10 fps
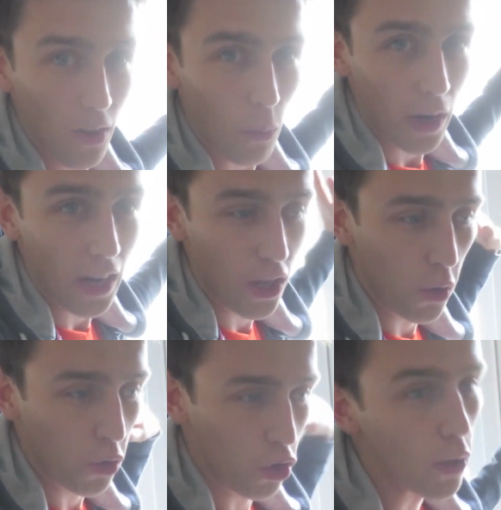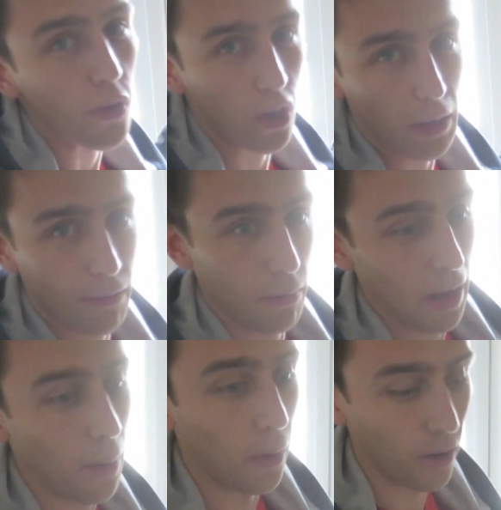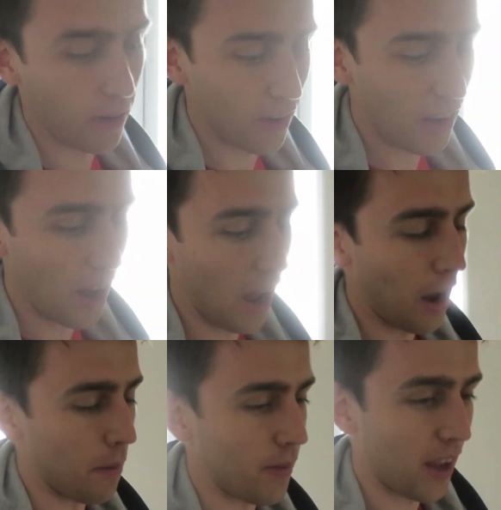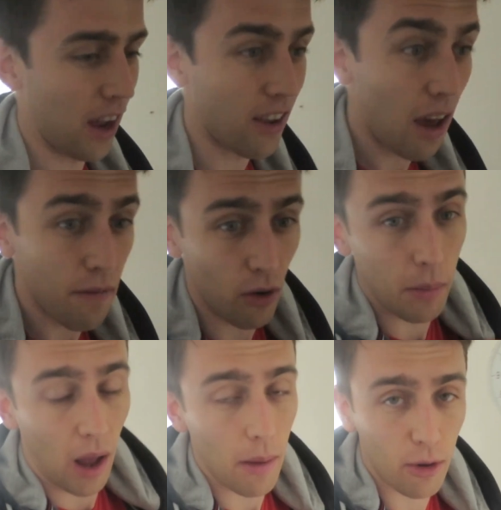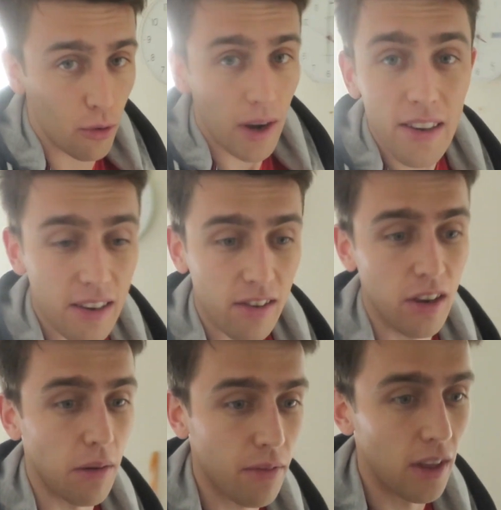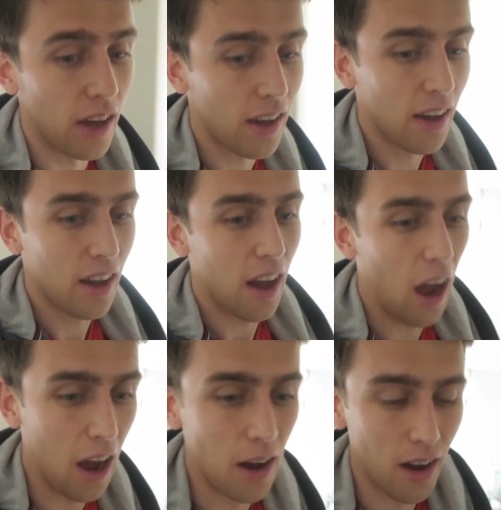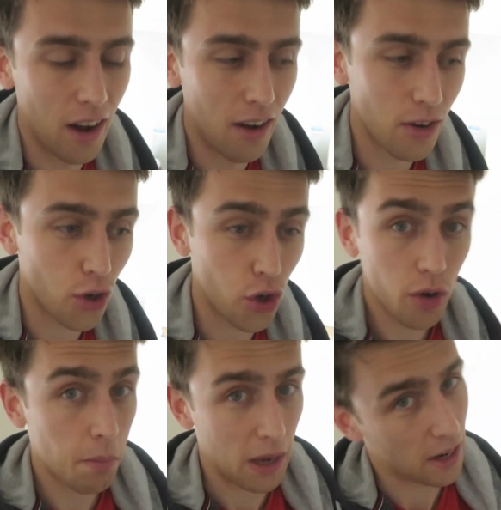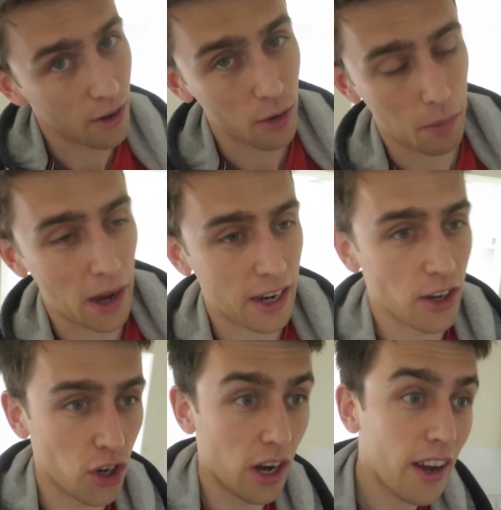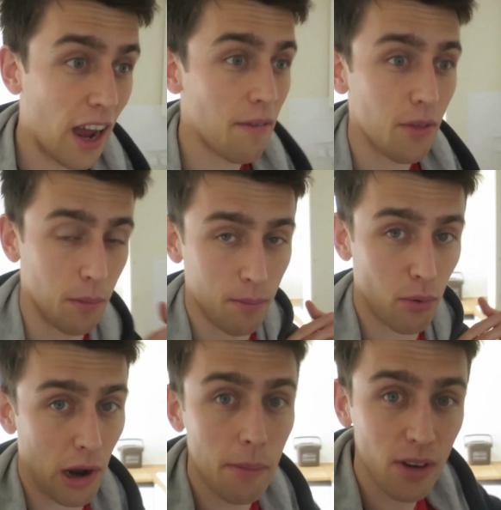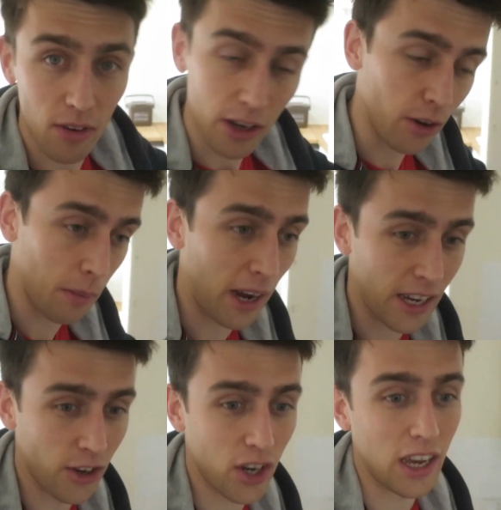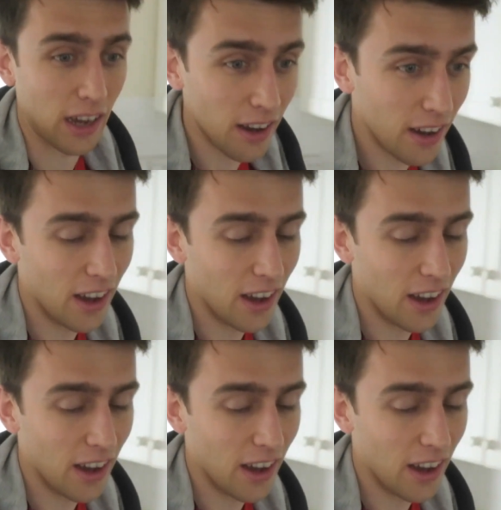We're going to use new stuff from now on. And therefore, I'm creating stuff that should be in a NuGet package. And I have them preemptively NuGet packaged here